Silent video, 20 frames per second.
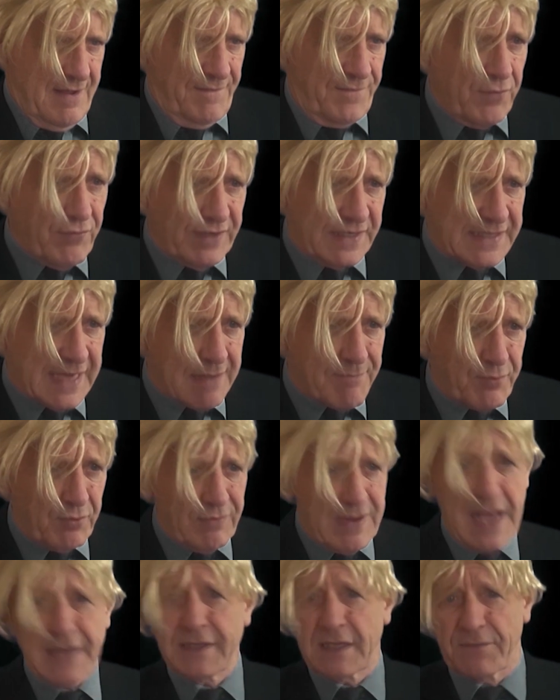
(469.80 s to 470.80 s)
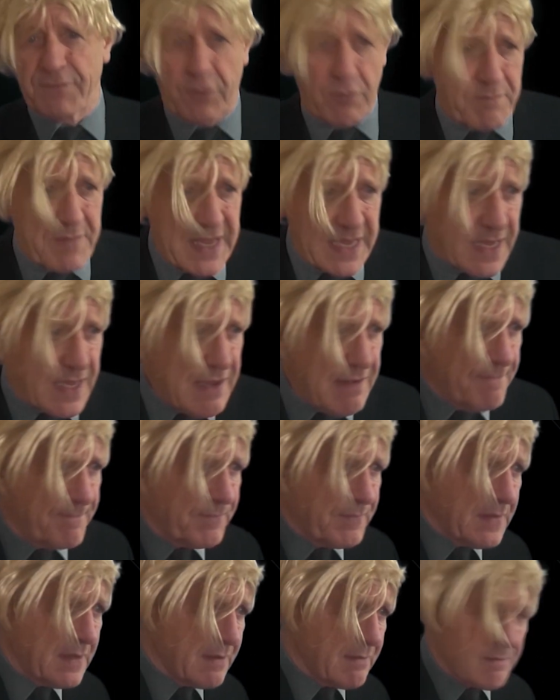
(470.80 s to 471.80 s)
For example, as for
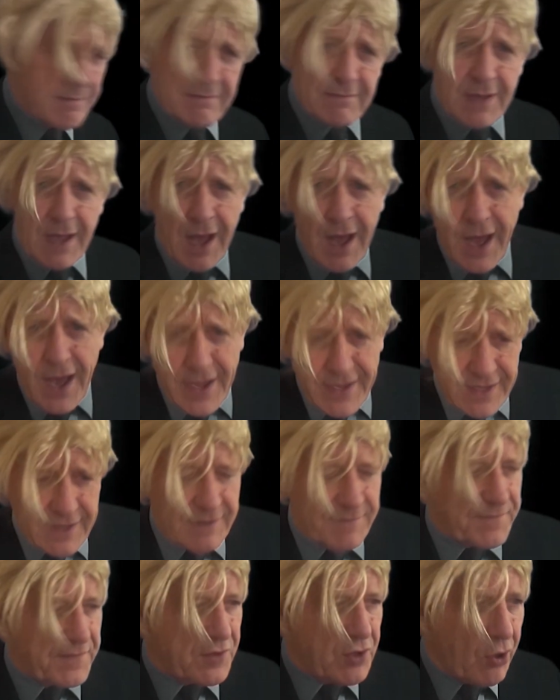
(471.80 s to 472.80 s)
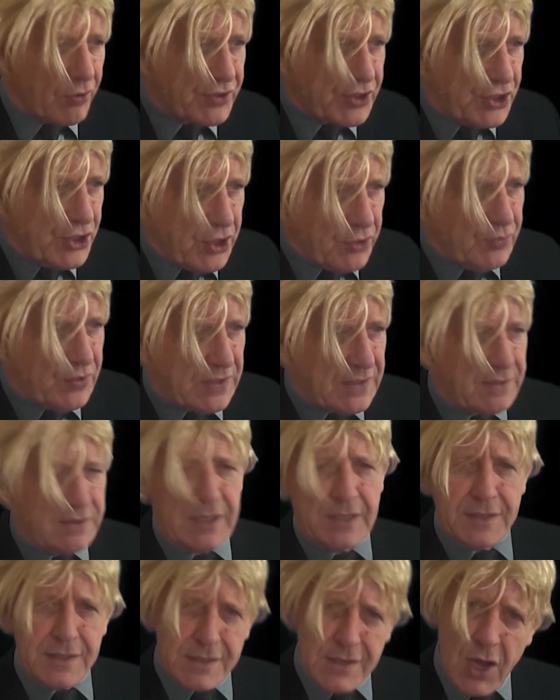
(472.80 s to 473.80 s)
me, I have got used
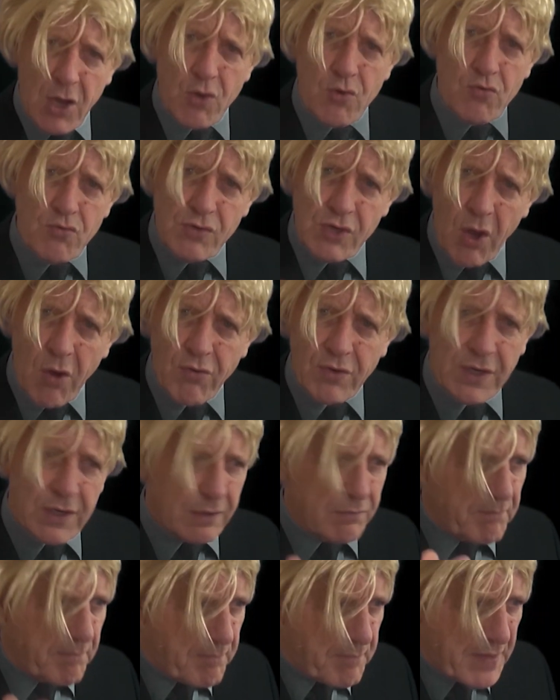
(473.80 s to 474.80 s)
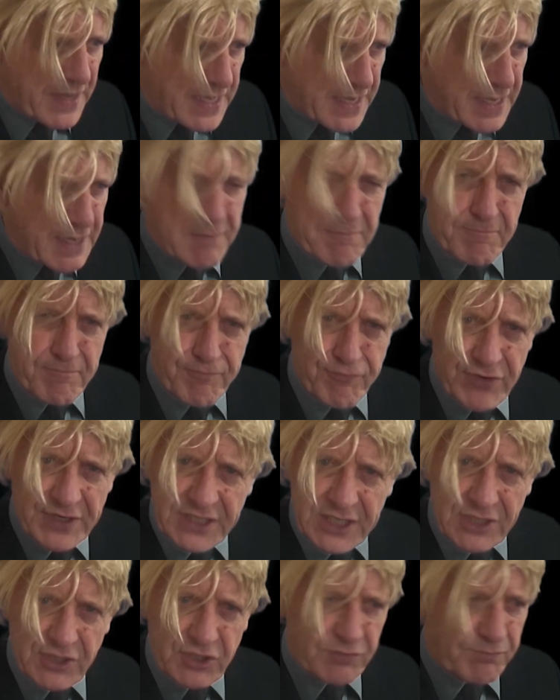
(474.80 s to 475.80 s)
to no longer being
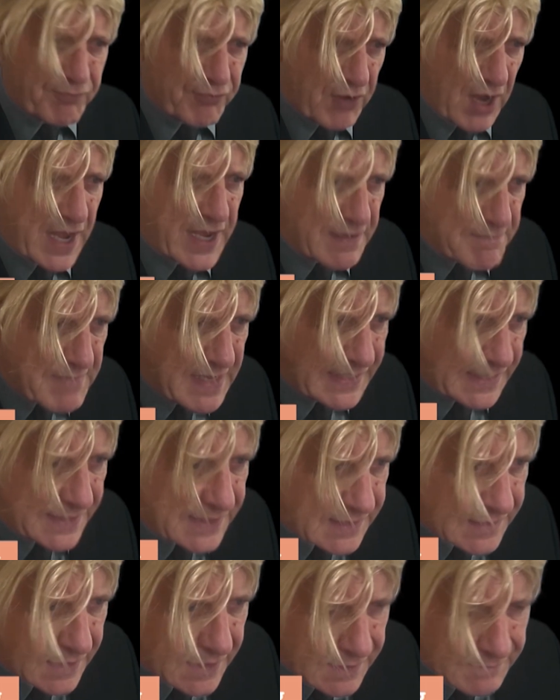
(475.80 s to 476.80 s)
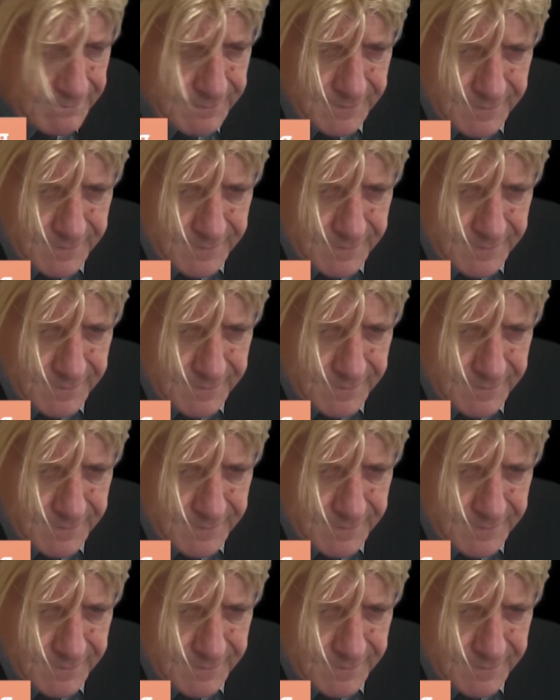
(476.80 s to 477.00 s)
British Prime Minister.